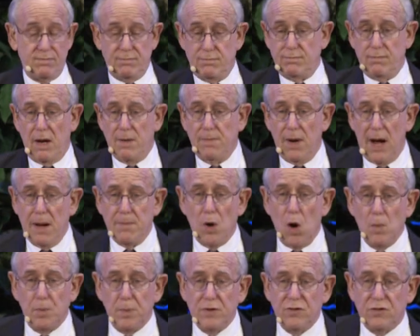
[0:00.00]
my mom
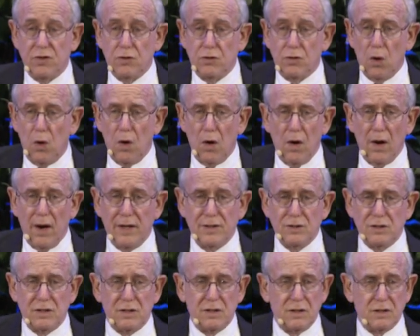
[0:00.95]
opens the door, and
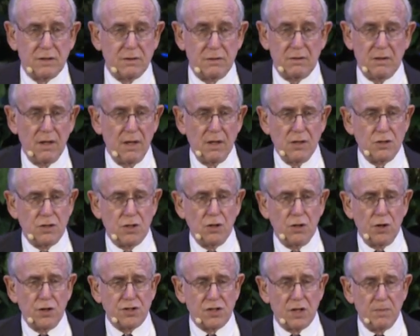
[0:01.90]
she
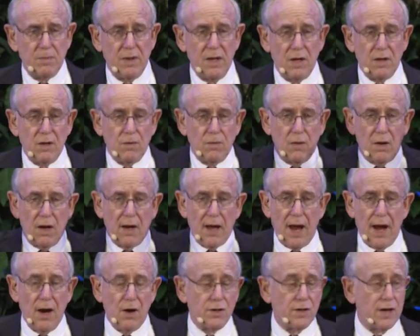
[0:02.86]
looks at me,
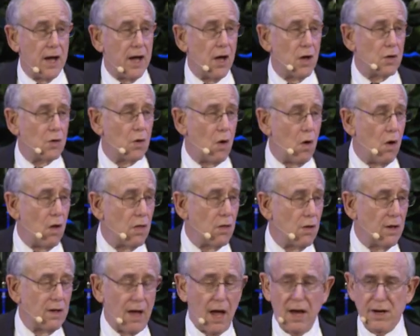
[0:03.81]
hair down,
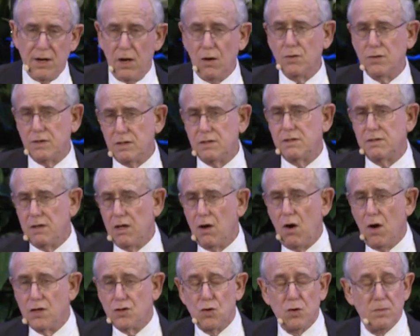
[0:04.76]
I know it's
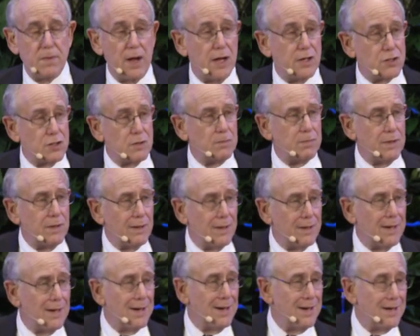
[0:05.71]
hard to imagine, but
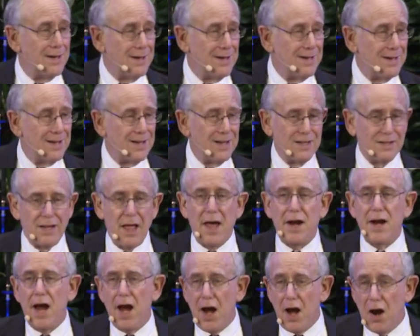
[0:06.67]
a lot
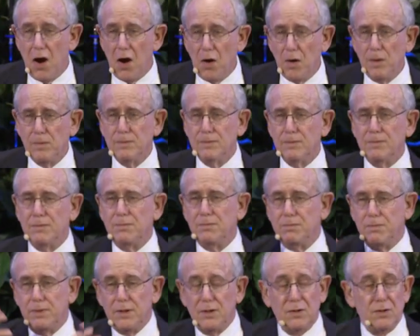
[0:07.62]
of hair,
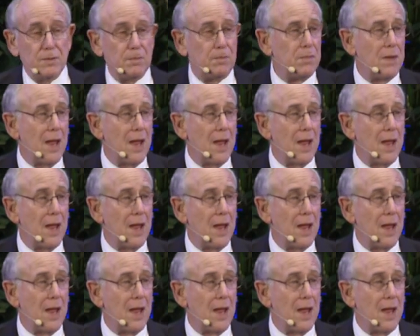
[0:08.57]
beard.